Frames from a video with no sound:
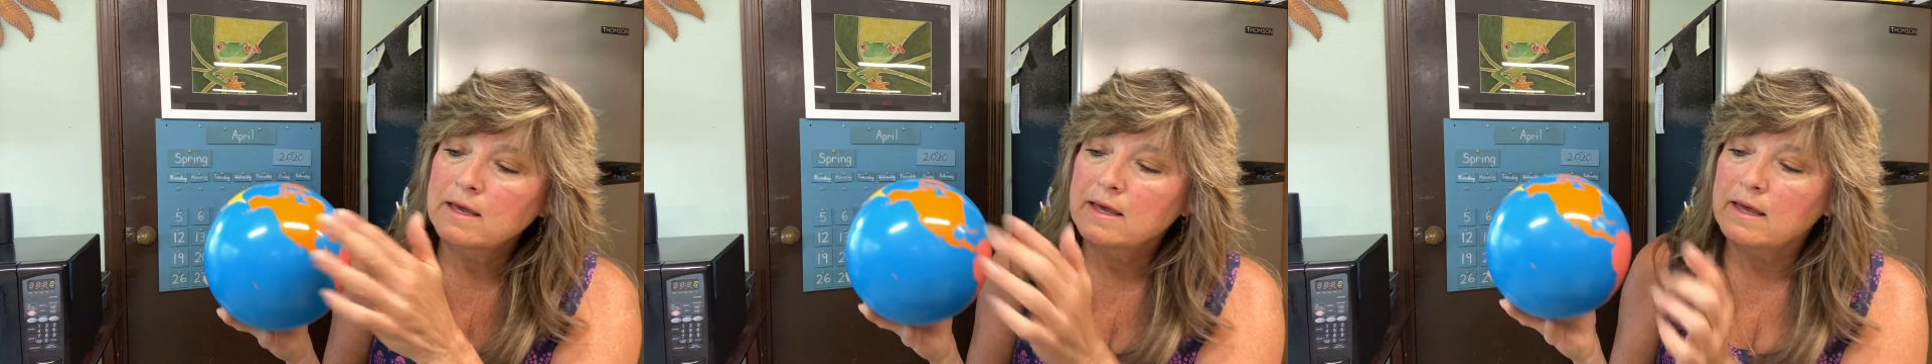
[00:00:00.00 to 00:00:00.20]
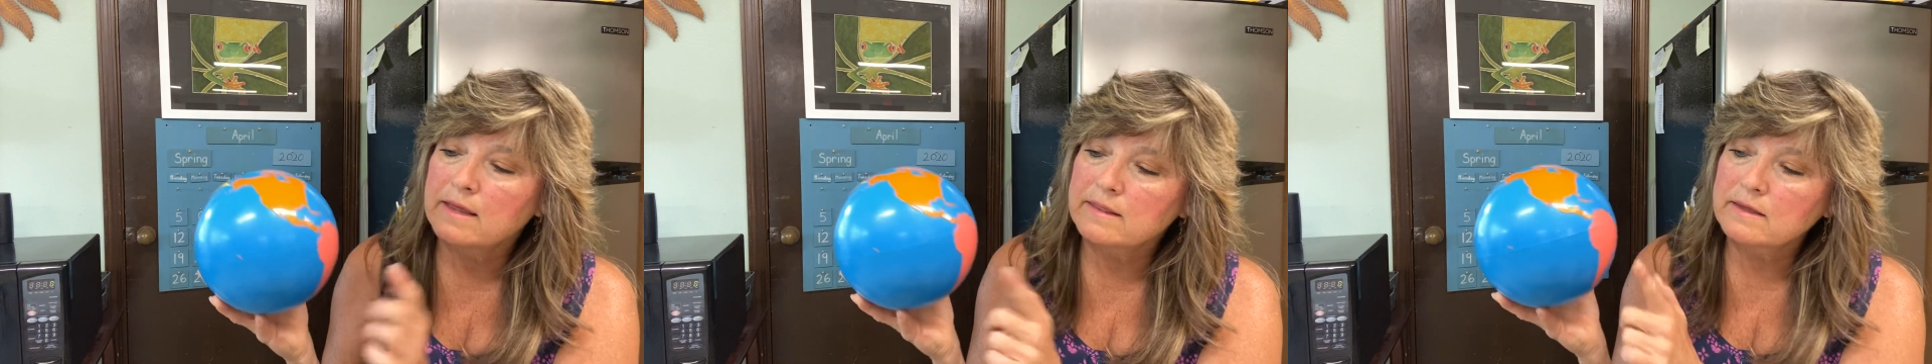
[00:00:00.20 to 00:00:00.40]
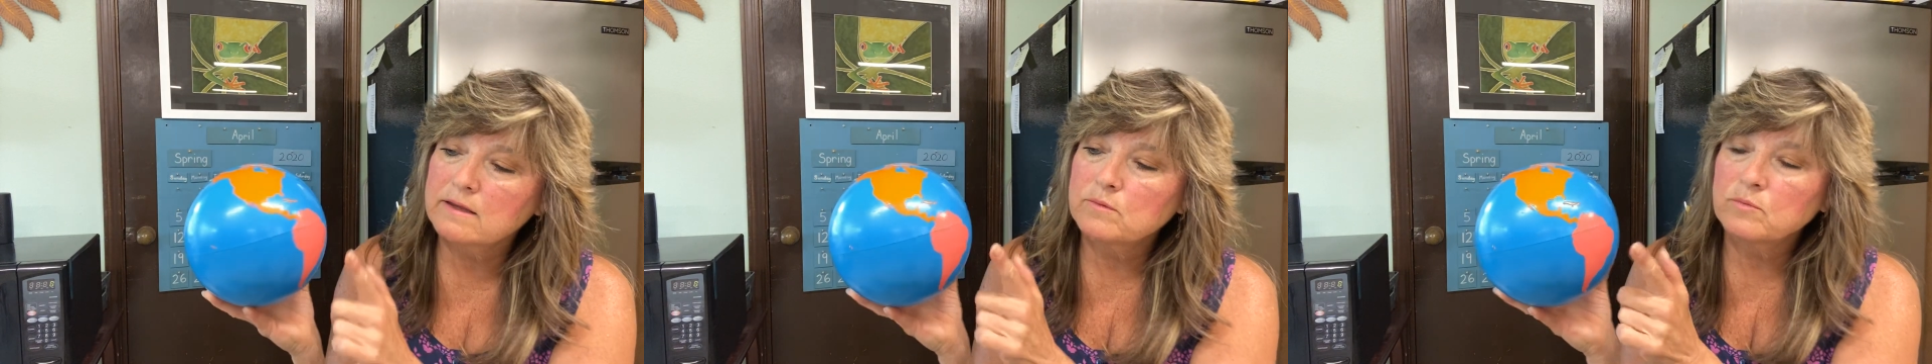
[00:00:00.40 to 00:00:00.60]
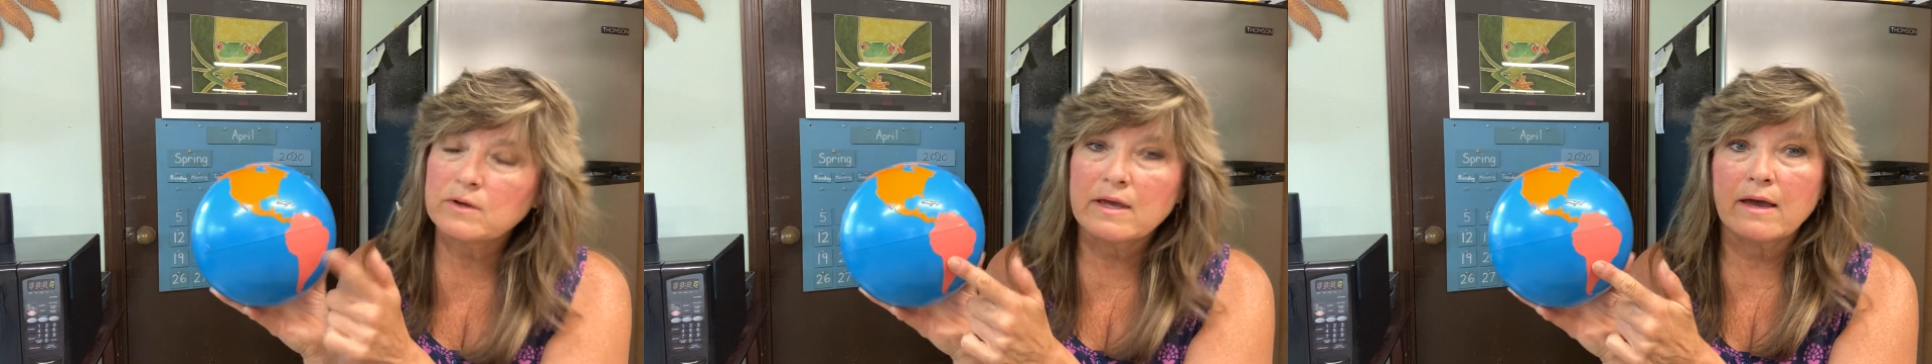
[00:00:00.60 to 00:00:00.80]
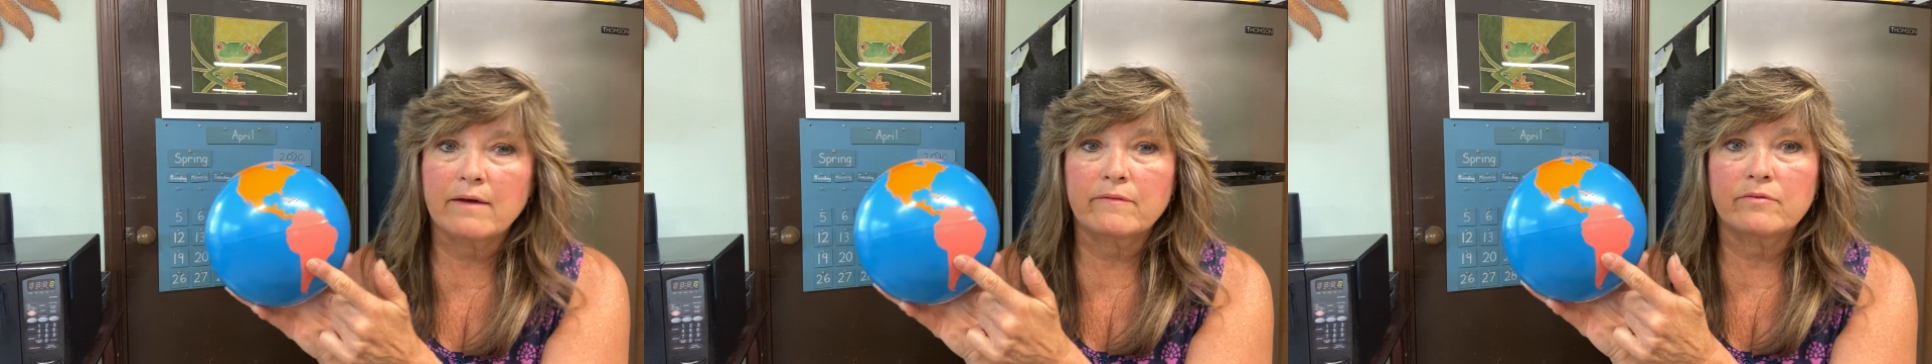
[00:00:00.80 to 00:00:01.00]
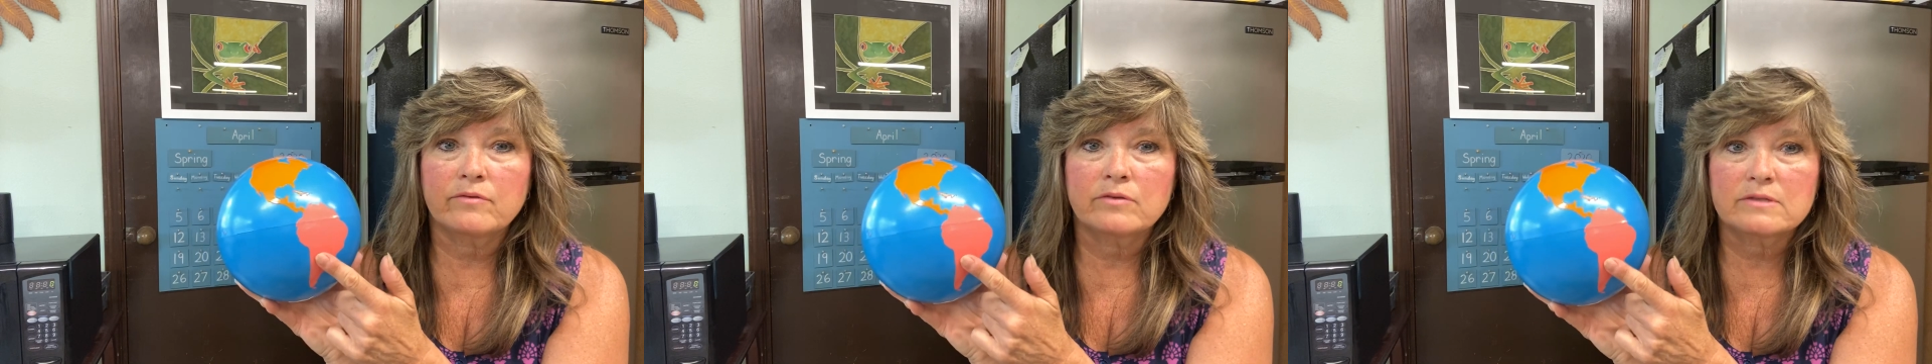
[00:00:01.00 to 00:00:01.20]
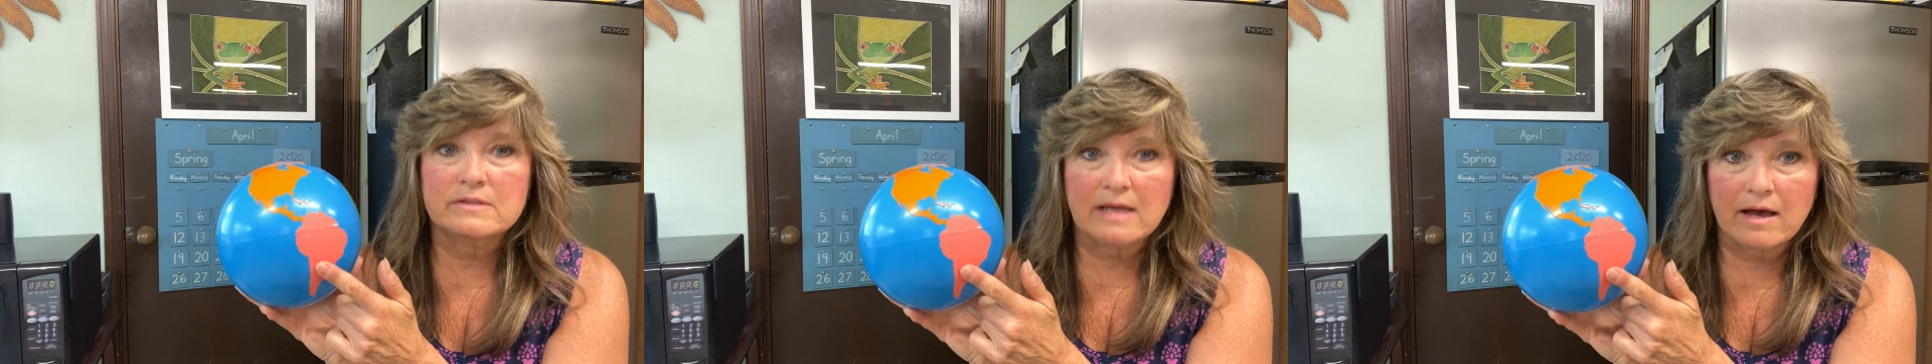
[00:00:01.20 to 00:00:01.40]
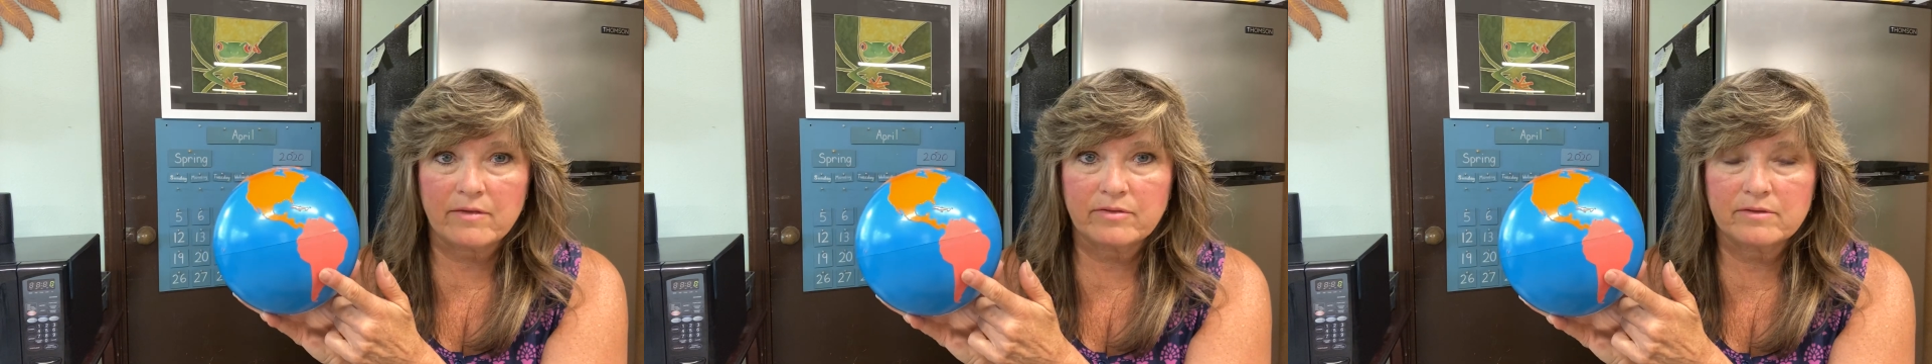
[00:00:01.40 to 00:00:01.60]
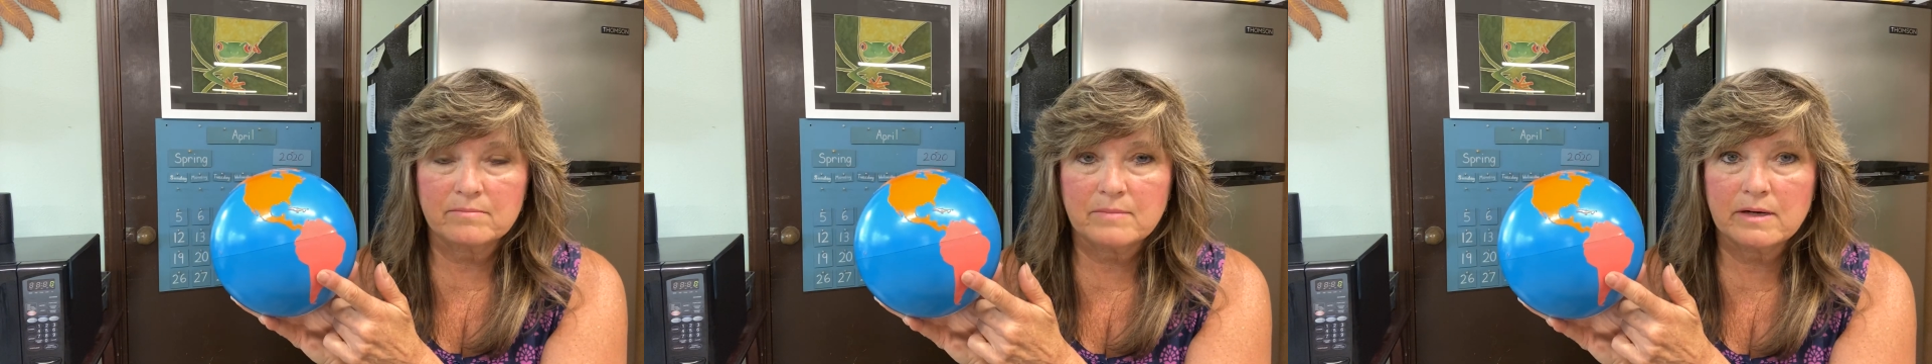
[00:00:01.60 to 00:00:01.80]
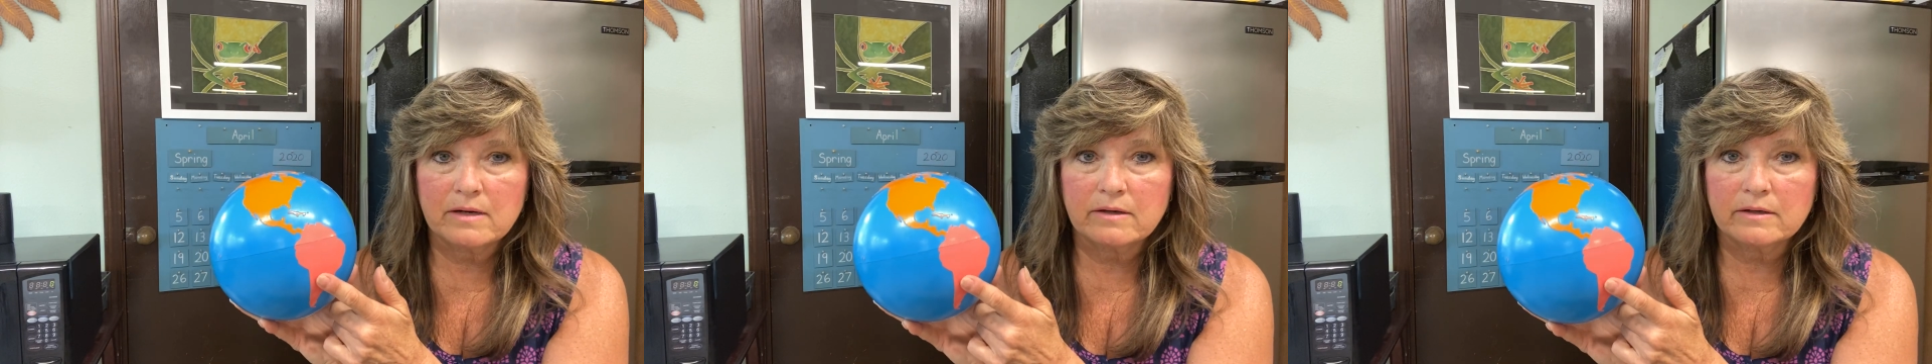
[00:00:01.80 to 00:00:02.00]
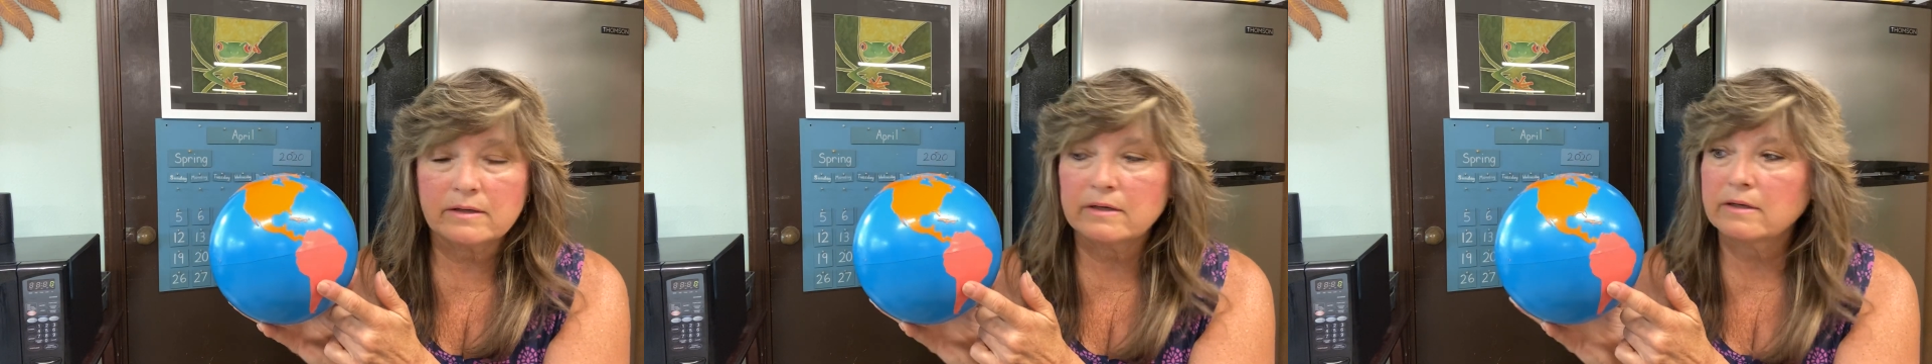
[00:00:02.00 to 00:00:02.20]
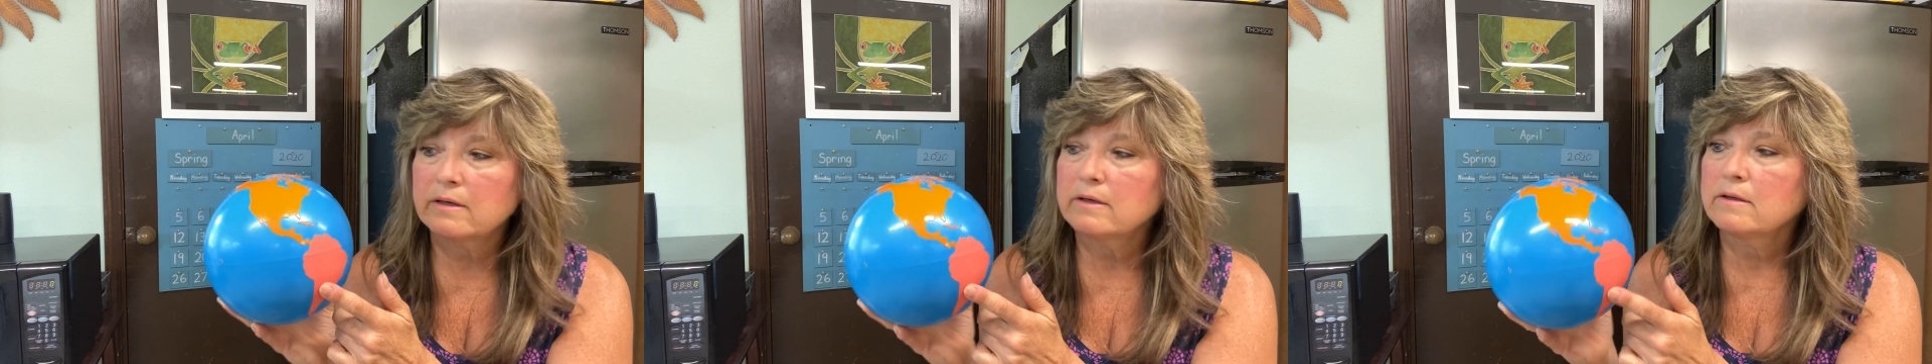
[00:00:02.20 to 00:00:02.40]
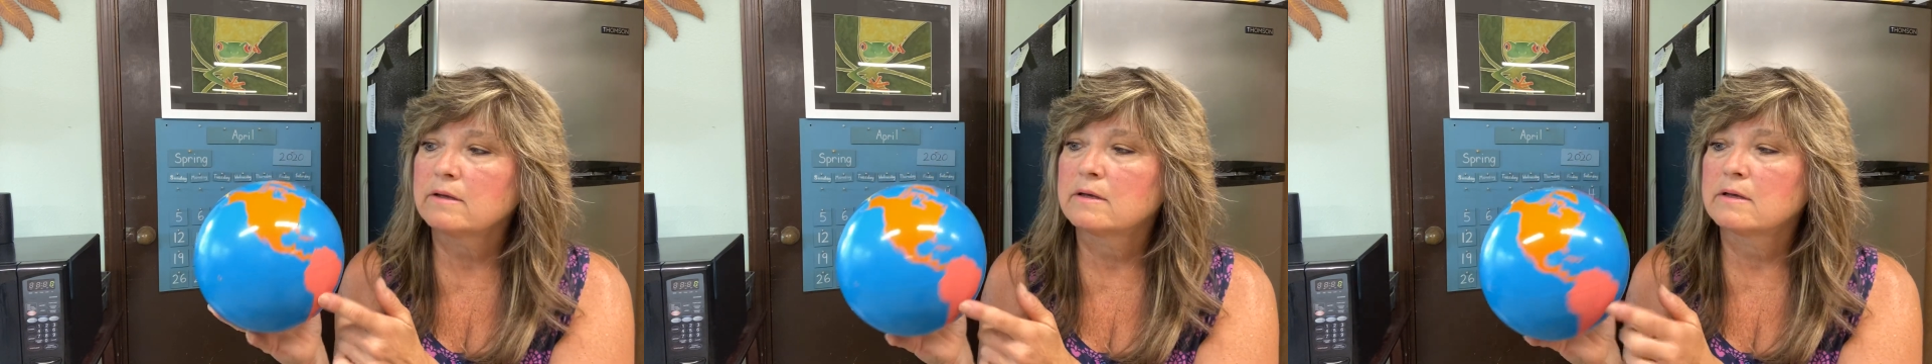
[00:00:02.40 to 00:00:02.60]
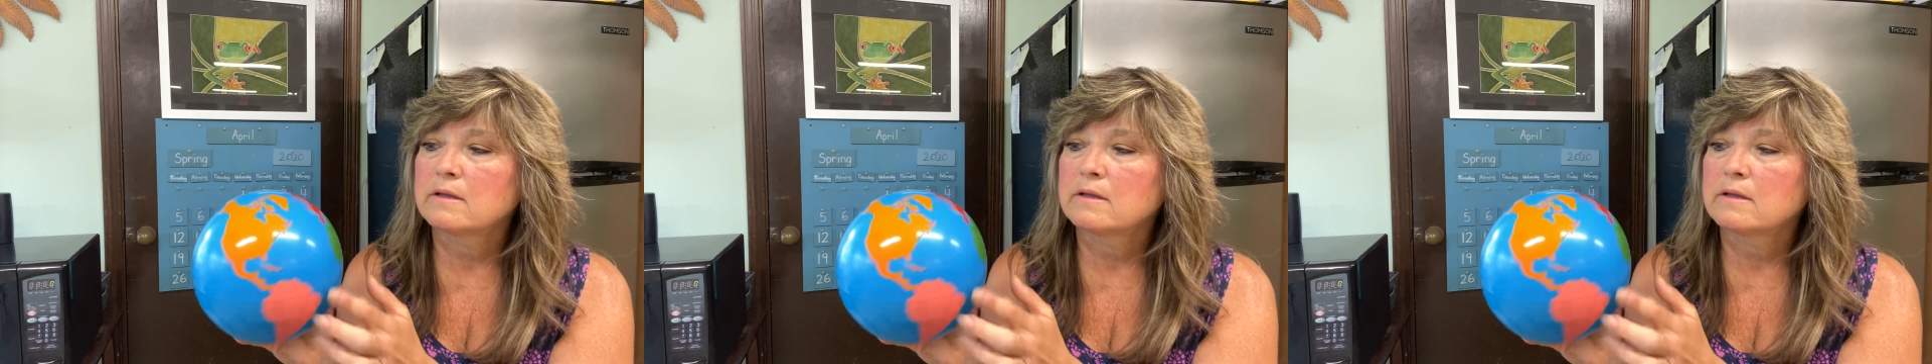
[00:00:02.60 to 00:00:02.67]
And then we have South America,